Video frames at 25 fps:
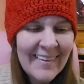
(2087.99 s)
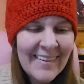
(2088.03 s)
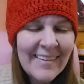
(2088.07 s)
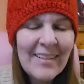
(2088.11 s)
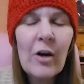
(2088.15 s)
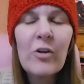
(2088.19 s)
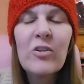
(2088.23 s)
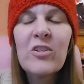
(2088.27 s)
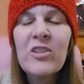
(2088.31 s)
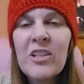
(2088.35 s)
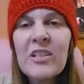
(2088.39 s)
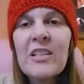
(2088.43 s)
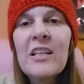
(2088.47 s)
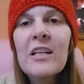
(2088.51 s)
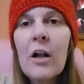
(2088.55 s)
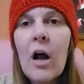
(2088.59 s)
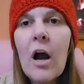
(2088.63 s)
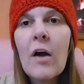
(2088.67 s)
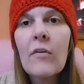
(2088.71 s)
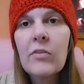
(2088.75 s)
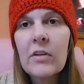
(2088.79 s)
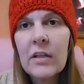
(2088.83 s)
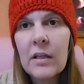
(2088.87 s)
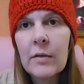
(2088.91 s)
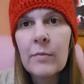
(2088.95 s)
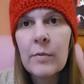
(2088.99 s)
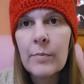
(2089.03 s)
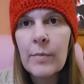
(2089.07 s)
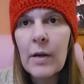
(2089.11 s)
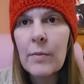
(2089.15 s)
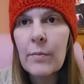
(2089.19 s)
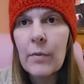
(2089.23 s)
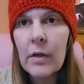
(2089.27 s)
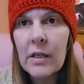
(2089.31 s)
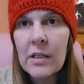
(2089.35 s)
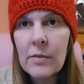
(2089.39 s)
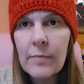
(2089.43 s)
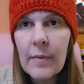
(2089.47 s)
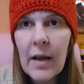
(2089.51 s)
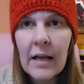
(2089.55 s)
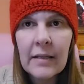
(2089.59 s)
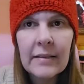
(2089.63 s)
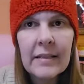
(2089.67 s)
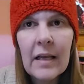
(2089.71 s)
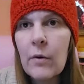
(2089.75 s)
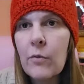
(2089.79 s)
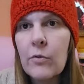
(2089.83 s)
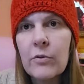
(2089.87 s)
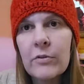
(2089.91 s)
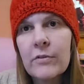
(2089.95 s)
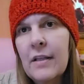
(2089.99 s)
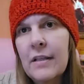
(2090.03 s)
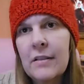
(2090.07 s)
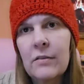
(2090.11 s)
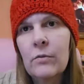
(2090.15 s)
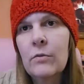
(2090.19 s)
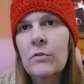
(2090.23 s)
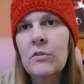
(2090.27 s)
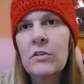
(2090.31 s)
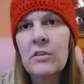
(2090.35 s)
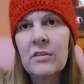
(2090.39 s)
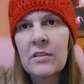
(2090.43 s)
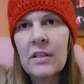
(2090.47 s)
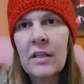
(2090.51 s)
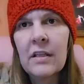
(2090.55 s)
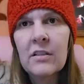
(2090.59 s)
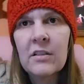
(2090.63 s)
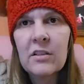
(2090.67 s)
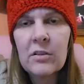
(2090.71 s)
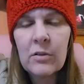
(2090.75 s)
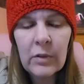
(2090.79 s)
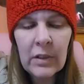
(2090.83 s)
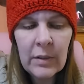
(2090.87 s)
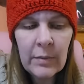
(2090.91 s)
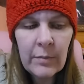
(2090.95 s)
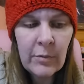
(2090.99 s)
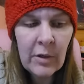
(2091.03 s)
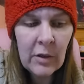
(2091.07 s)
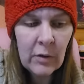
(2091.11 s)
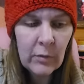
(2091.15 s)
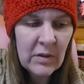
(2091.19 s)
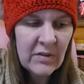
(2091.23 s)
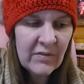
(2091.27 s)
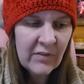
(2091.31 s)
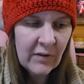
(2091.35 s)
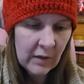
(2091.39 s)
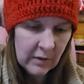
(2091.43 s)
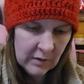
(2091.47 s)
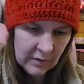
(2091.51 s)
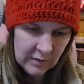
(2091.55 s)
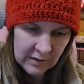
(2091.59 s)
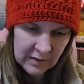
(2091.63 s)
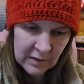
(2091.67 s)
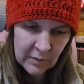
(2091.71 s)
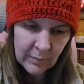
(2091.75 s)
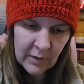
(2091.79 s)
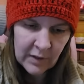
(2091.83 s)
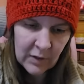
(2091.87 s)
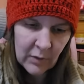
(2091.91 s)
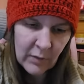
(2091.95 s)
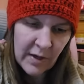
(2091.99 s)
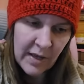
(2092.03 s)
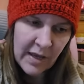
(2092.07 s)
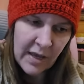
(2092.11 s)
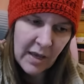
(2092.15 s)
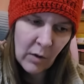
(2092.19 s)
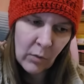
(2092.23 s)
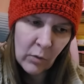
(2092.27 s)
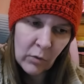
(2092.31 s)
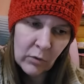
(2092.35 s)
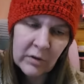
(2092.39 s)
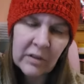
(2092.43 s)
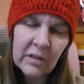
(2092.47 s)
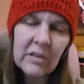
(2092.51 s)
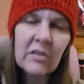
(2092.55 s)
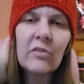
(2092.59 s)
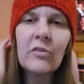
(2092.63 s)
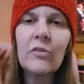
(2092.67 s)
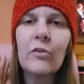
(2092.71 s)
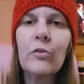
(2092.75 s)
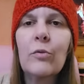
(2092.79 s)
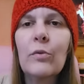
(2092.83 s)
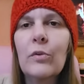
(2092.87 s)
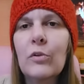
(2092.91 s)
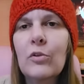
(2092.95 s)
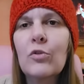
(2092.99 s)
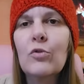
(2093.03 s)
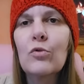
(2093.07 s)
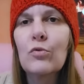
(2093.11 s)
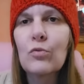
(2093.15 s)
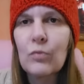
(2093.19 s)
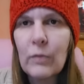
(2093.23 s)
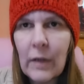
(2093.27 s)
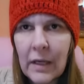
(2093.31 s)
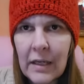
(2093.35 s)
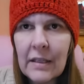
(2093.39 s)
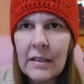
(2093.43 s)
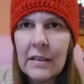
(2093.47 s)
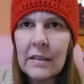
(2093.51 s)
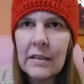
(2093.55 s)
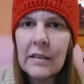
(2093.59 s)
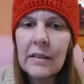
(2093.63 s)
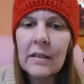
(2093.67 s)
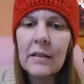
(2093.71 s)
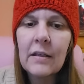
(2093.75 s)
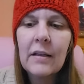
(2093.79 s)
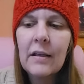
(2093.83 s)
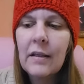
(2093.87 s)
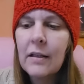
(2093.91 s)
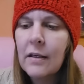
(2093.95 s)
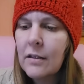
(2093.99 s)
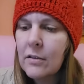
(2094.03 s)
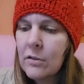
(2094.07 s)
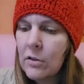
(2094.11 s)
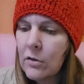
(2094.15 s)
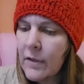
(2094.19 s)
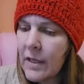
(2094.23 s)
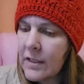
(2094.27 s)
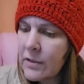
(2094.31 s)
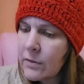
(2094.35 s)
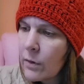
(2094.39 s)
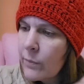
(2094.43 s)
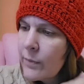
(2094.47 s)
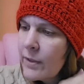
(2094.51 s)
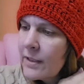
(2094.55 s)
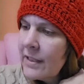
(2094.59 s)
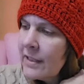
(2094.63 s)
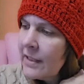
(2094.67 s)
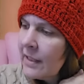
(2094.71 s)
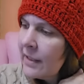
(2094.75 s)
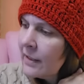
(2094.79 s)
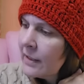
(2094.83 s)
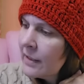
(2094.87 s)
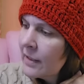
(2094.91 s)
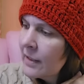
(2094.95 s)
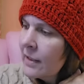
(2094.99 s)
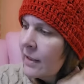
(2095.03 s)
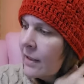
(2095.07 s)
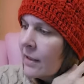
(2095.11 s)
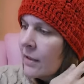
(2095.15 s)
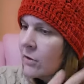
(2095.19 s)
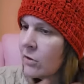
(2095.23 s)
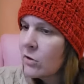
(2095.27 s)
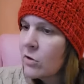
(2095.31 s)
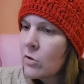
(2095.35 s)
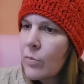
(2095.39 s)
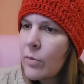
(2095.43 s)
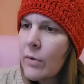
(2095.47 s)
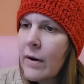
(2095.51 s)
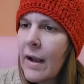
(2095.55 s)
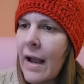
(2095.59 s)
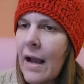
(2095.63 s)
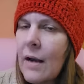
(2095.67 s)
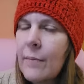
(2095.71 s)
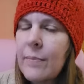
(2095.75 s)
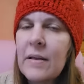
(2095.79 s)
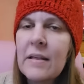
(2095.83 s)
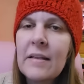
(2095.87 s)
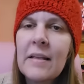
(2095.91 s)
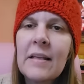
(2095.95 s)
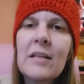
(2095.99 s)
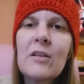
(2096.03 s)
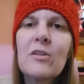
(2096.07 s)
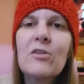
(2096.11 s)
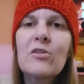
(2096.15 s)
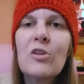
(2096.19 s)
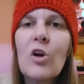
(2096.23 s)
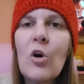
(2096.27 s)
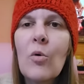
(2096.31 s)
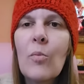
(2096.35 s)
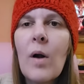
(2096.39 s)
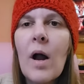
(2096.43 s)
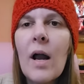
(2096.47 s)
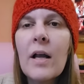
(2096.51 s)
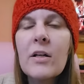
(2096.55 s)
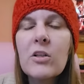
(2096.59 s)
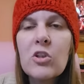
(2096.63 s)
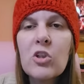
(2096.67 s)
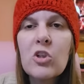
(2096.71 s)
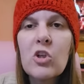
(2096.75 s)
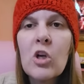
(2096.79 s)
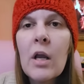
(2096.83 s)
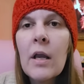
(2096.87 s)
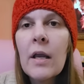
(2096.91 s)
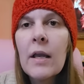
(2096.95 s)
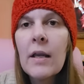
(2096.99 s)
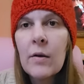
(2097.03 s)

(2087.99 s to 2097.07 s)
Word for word: No, she did offer to give me my money back. That was that's what she said. She'd give me my refund. And I'm like, well, we'll just do a trade so that's what we did. Super happy. Thank you so much.